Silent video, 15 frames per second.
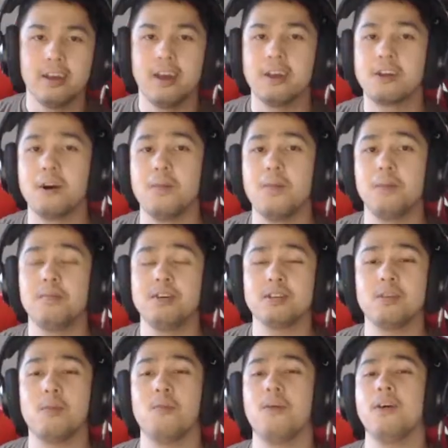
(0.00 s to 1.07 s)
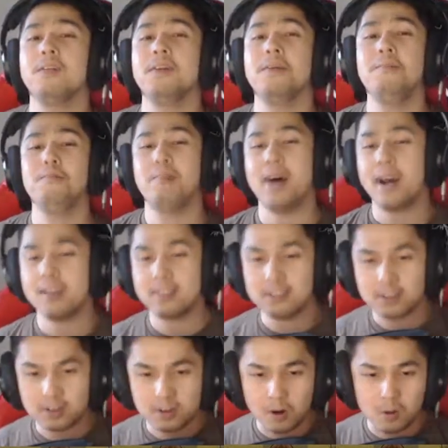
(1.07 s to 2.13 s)
Hey cult members, welcome back to
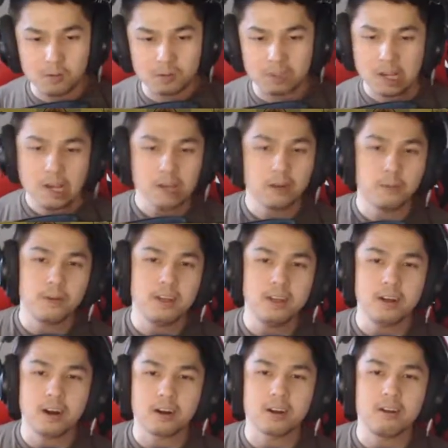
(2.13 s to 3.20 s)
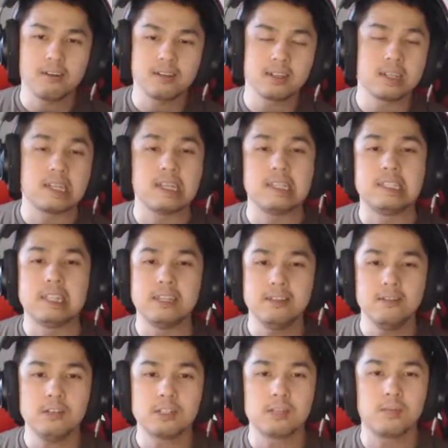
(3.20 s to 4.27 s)
the cult. We are going to
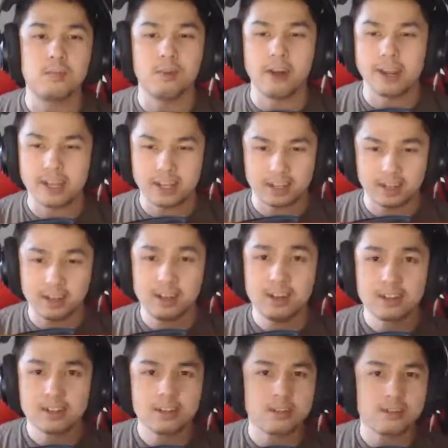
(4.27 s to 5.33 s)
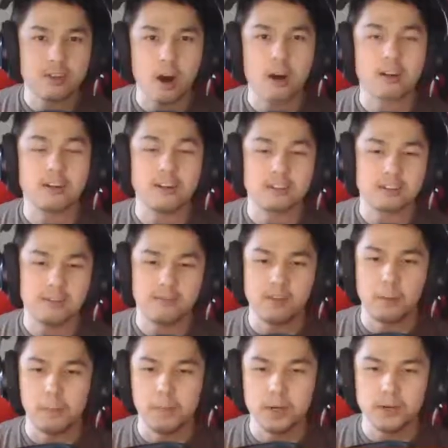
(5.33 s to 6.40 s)
continue spreading the darkness of
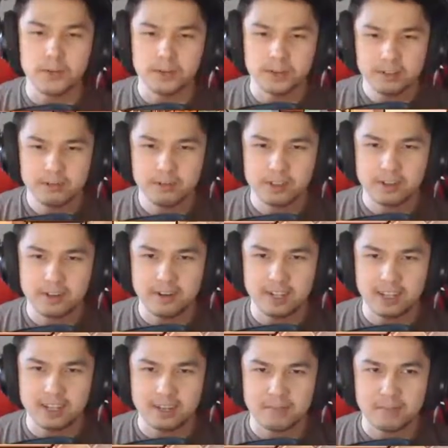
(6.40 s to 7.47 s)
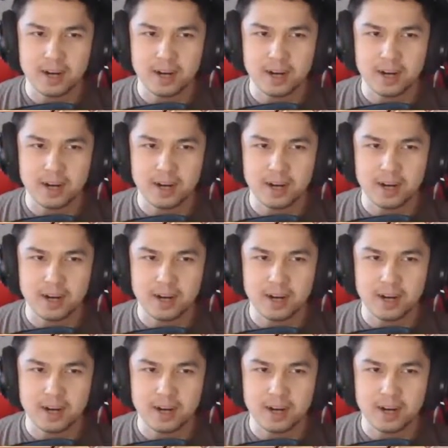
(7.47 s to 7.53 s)
the moon with our naked